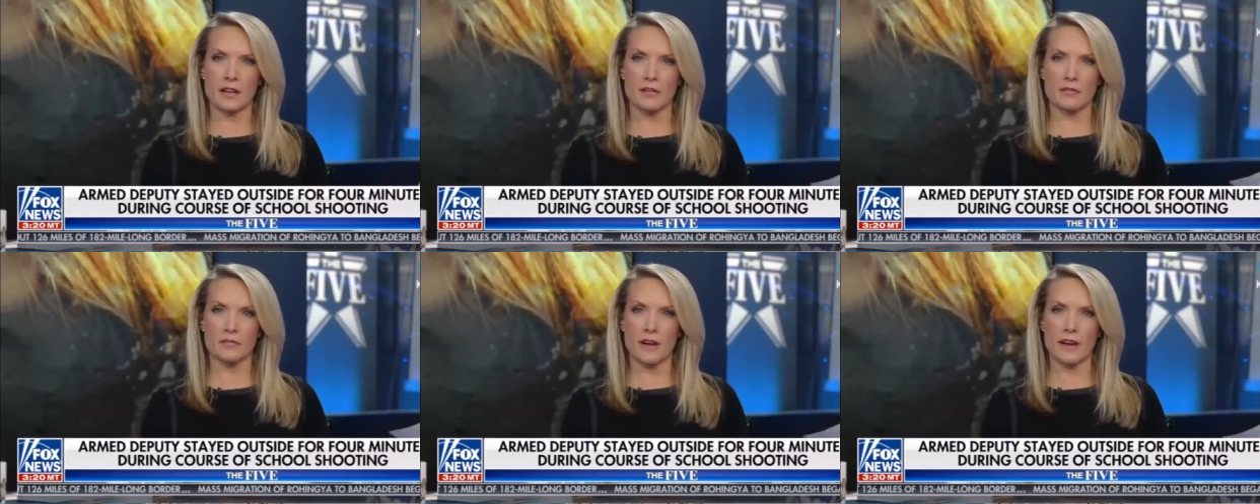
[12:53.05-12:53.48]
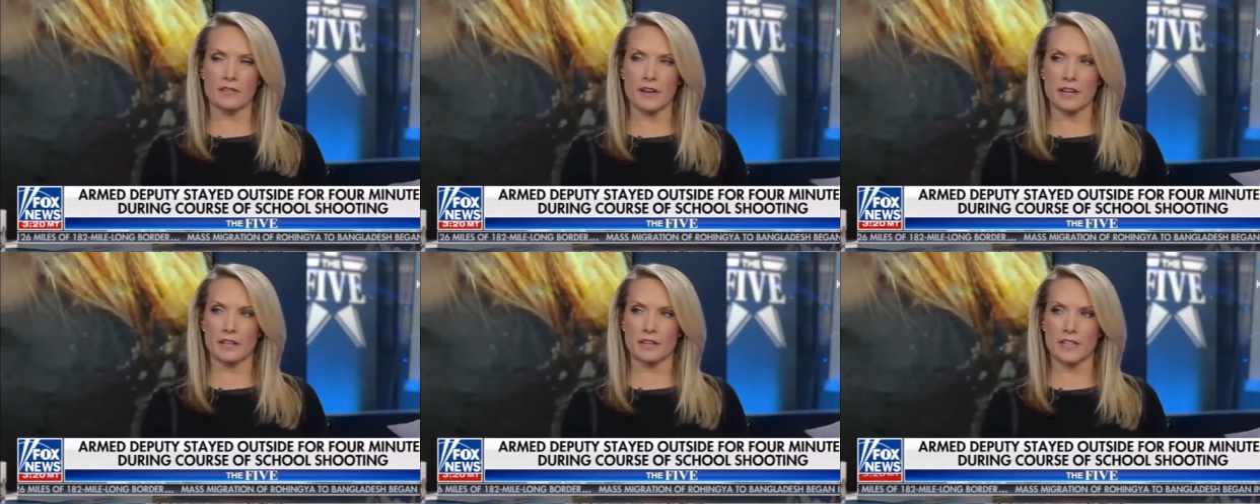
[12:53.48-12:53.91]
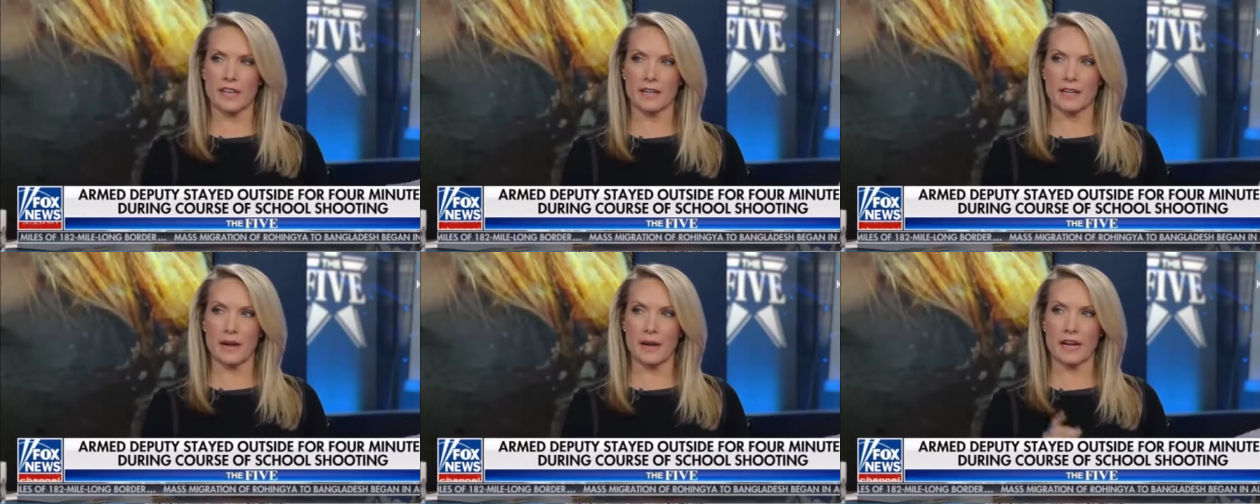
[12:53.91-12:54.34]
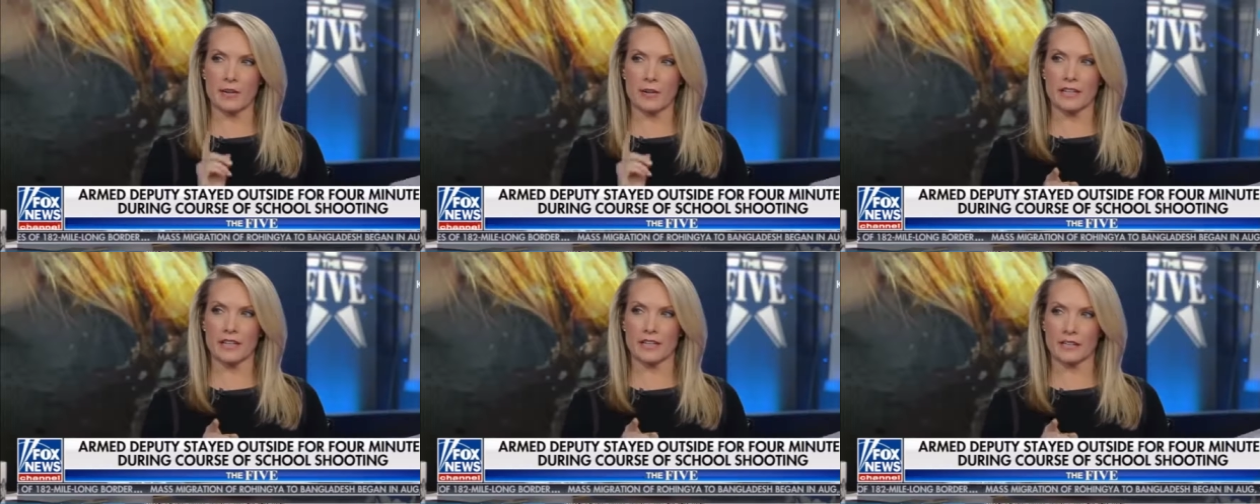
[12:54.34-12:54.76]
a firefighter saying, I'm
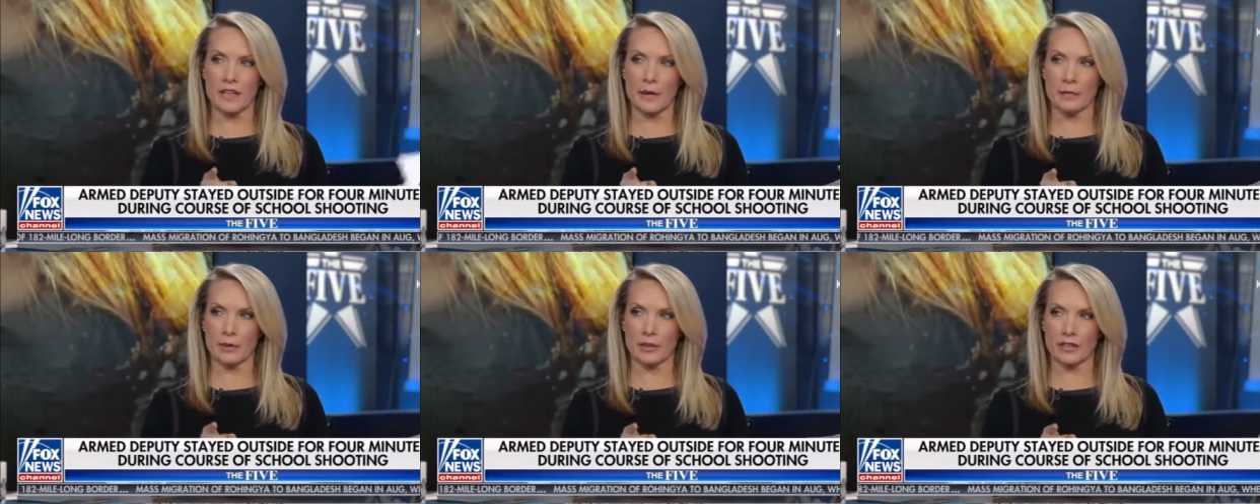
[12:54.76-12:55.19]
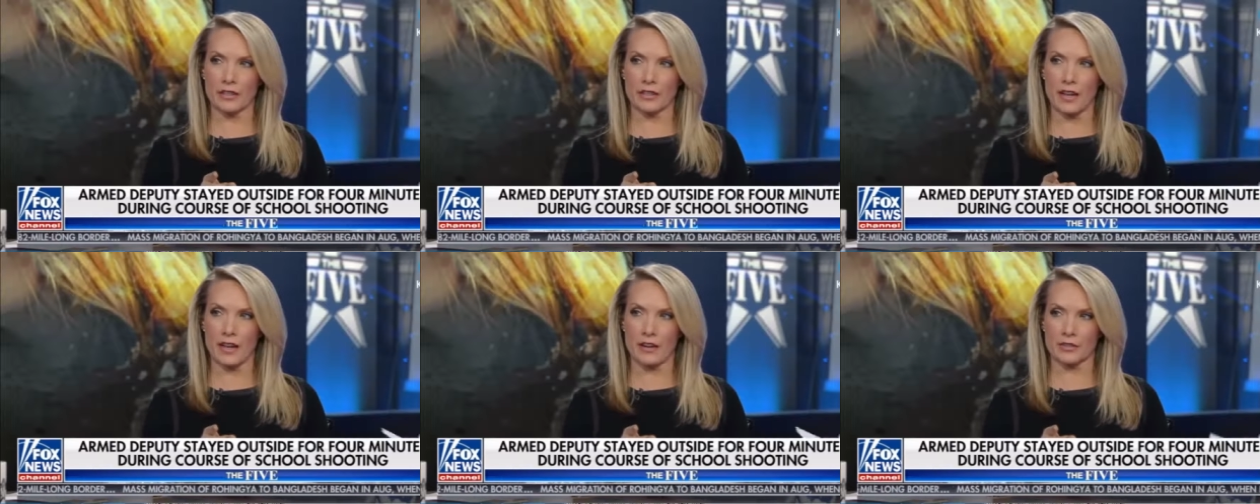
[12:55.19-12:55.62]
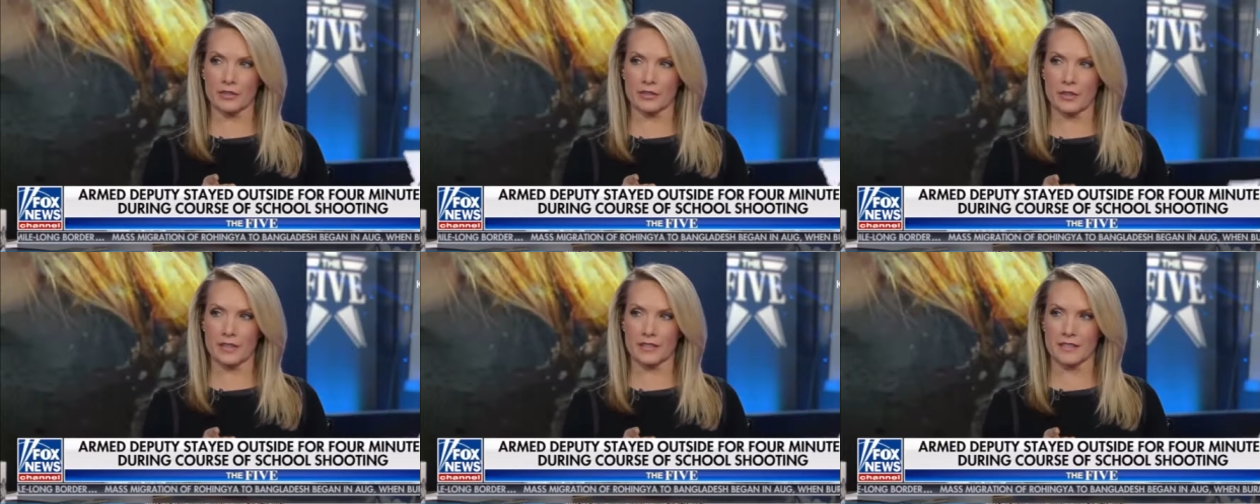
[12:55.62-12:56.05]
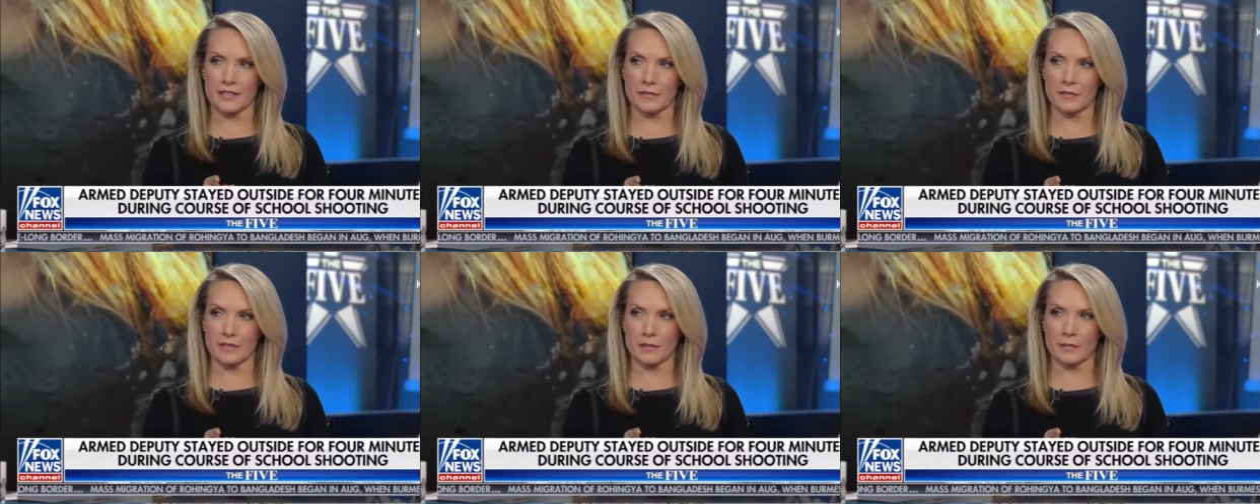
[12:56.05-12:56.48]
not going into that burning house to try to
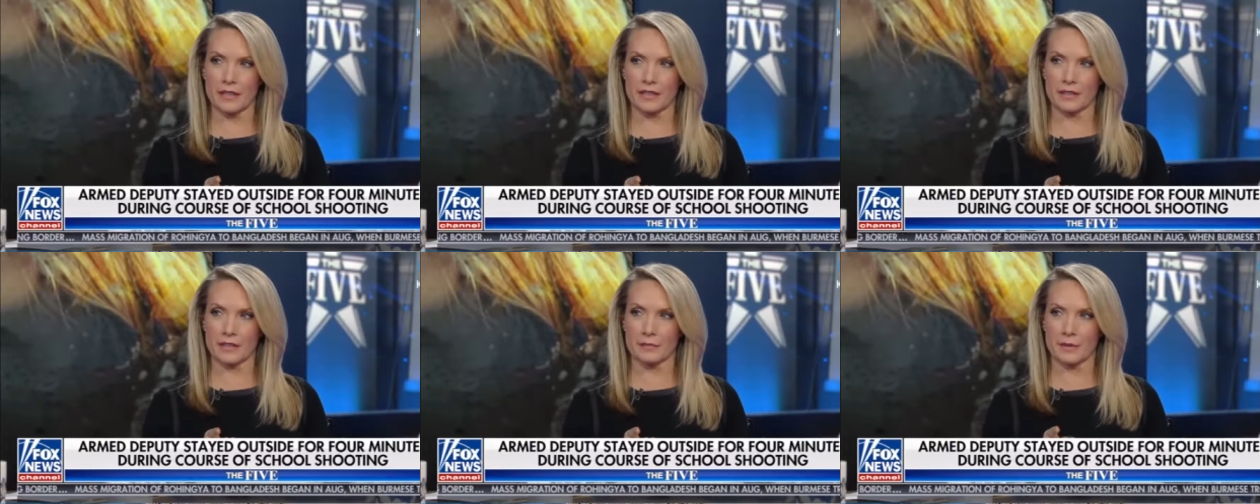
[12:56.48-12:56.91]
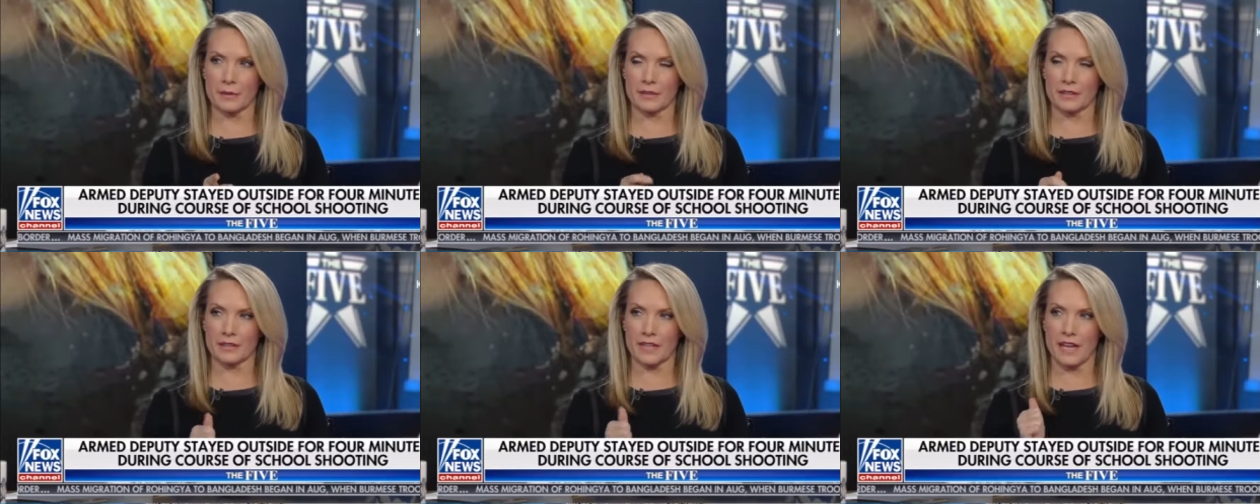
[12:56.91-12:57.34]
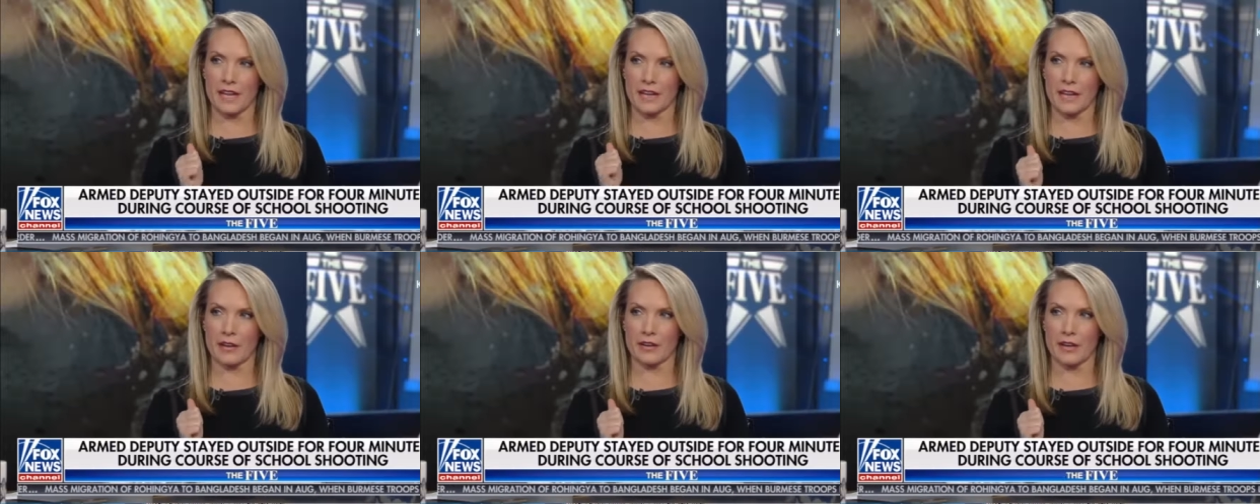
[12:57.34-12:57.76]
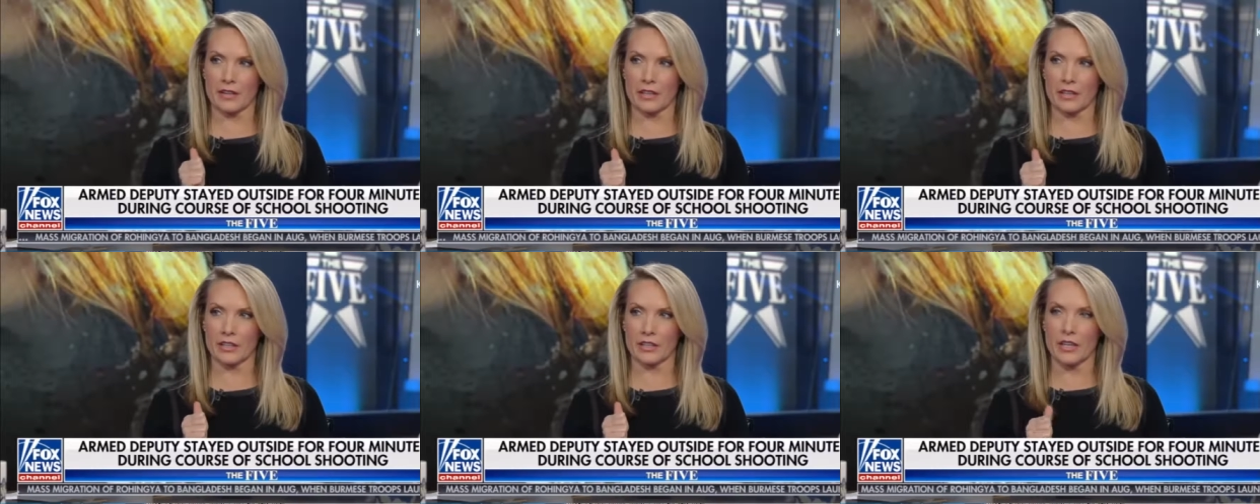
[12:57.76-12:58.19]
save somebody. I'm going to hang
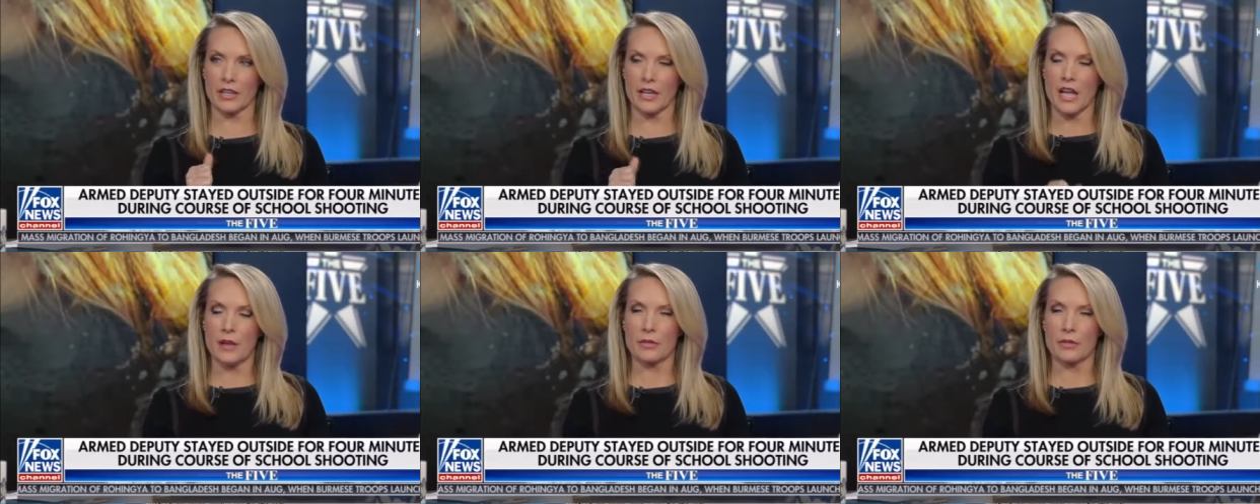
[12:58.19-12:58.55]
out here.